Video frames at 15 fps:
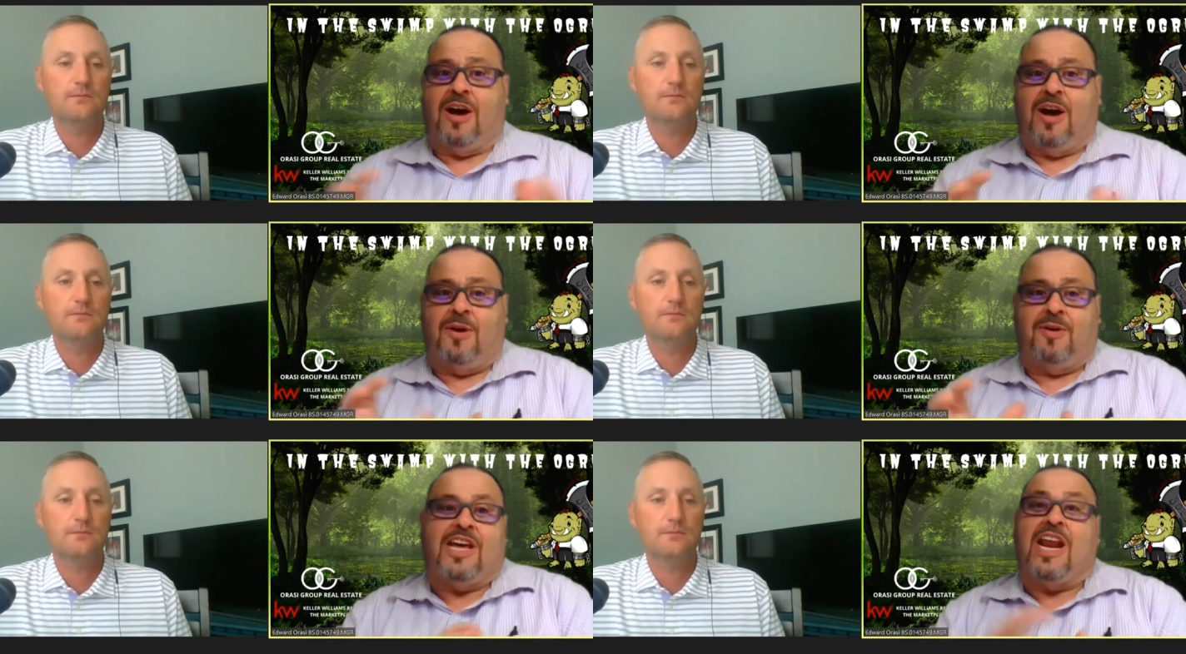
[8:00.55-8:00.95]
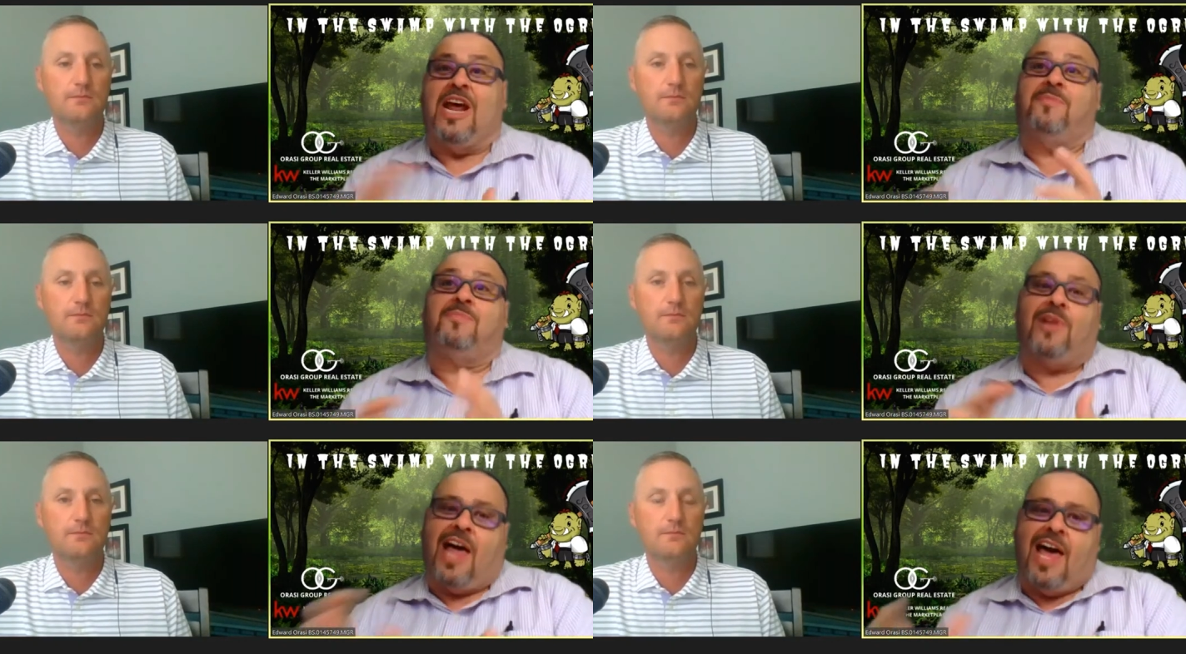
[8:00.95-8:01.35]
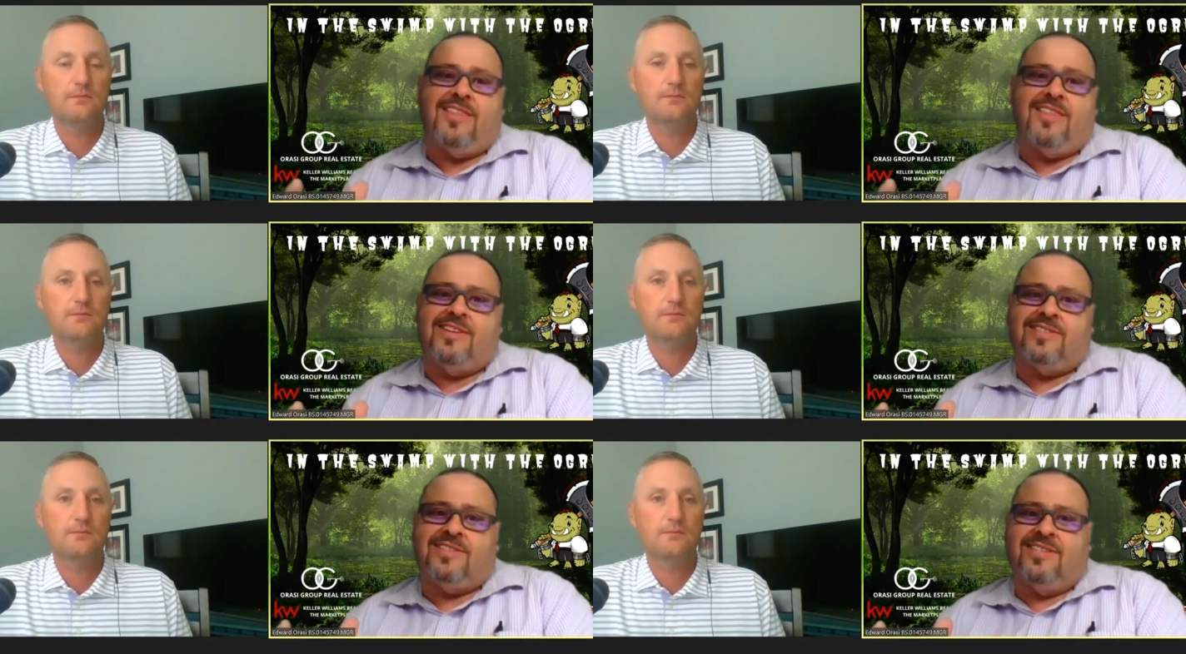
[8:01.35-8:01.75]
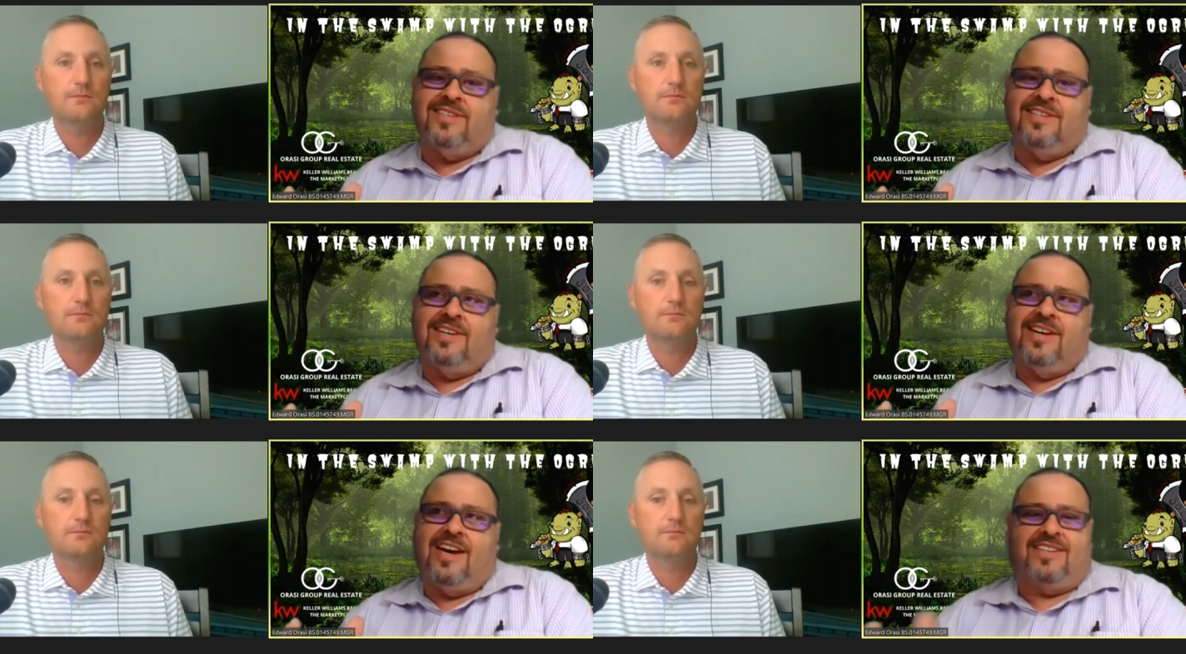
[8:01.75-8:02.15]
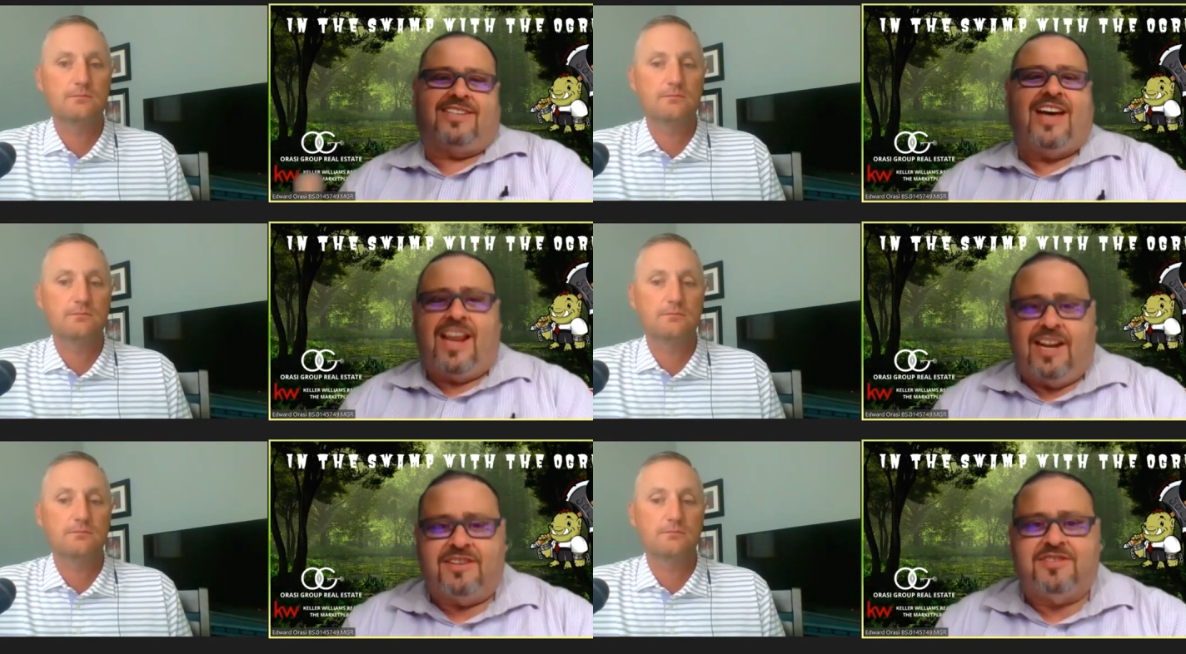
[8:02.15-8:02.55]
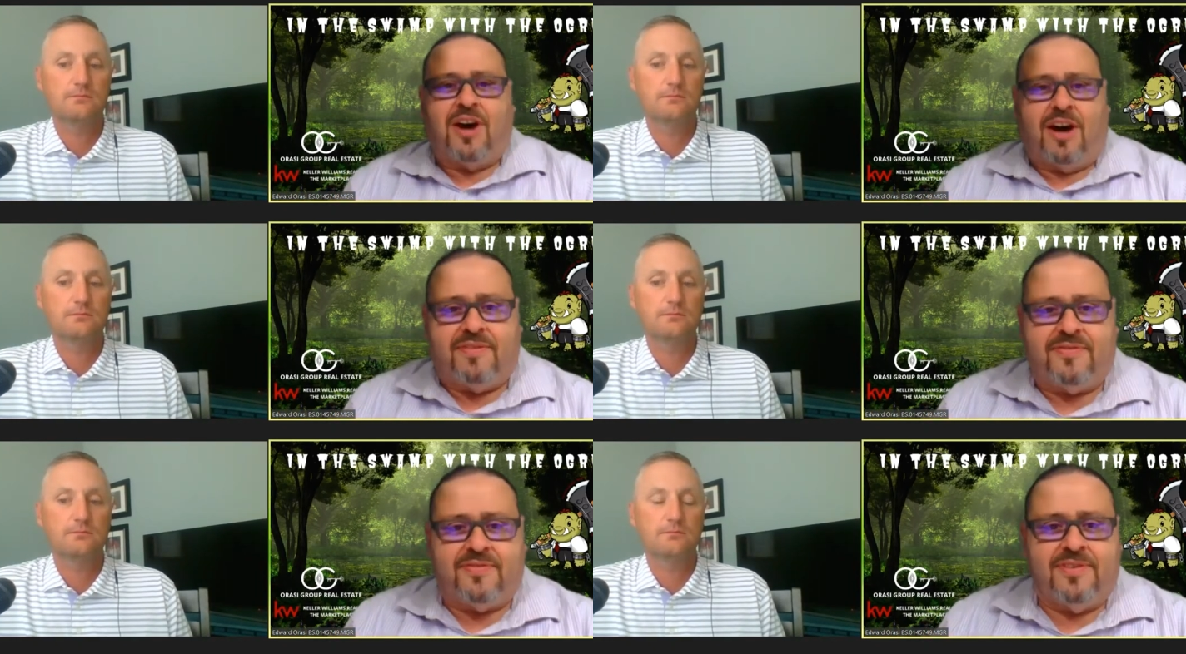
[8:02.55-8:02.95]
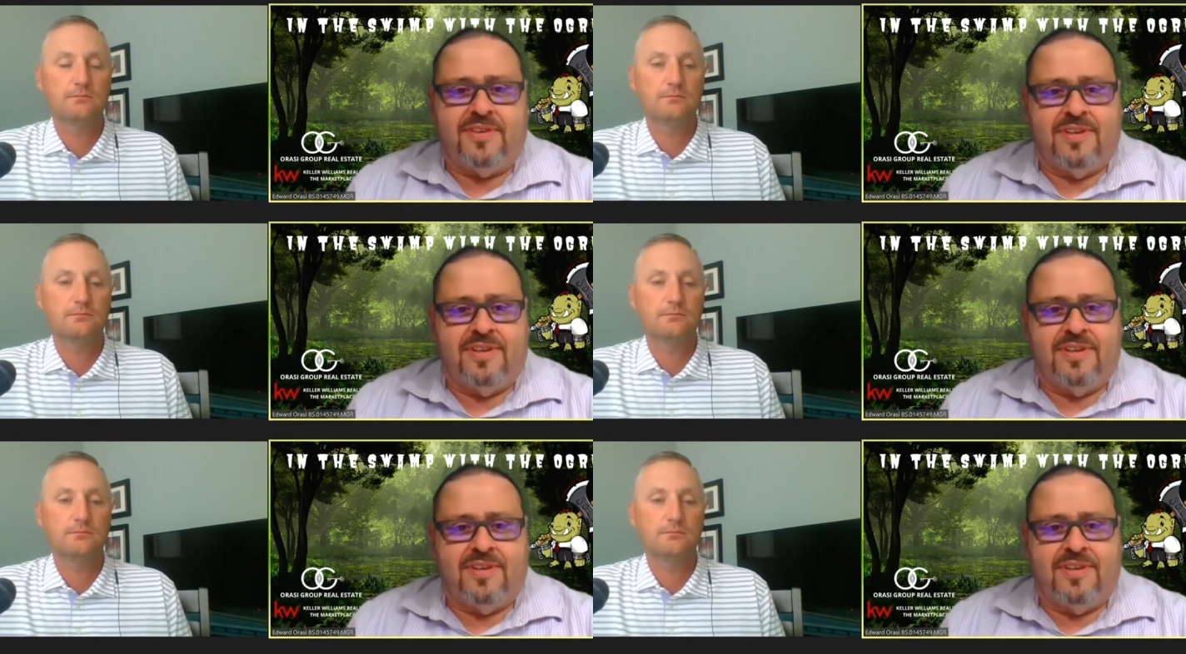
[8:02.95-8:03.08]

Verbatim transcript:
Speaker 1: how can I apply this? It's kind of tough.